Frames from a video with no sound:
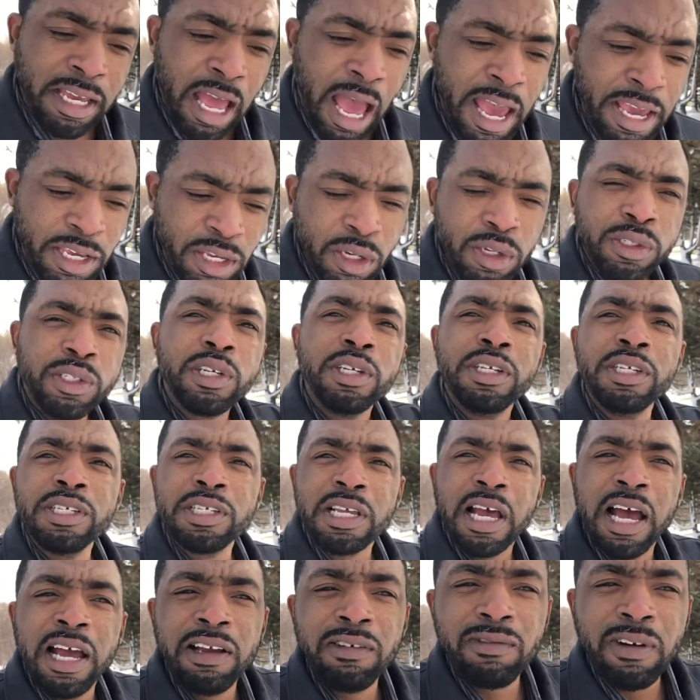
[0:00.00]
I used to
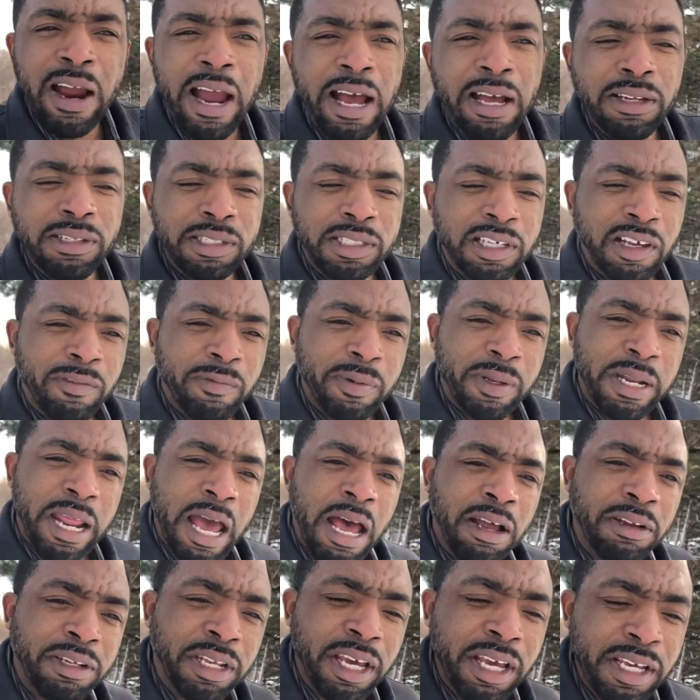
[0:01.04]
design round stuff, but
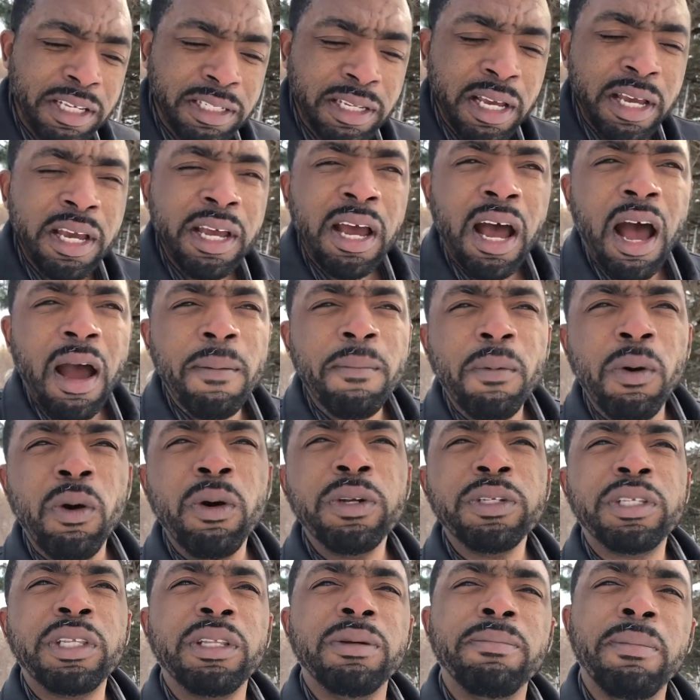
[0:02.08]
nowadays I'm more
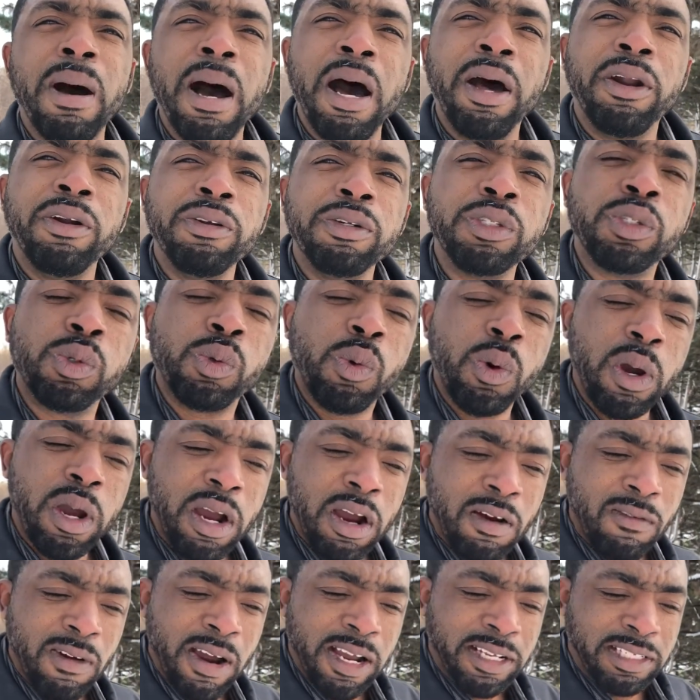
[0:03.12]
into the modern
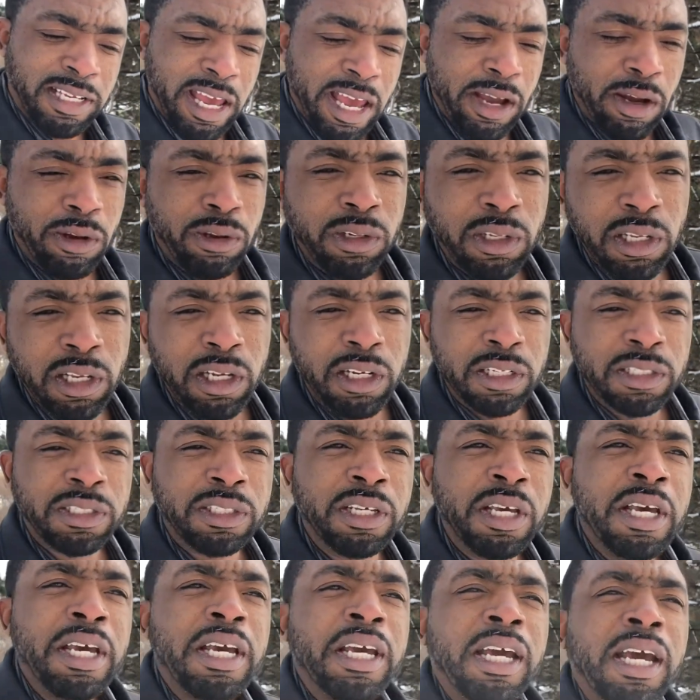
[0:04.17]
square rectangle looks.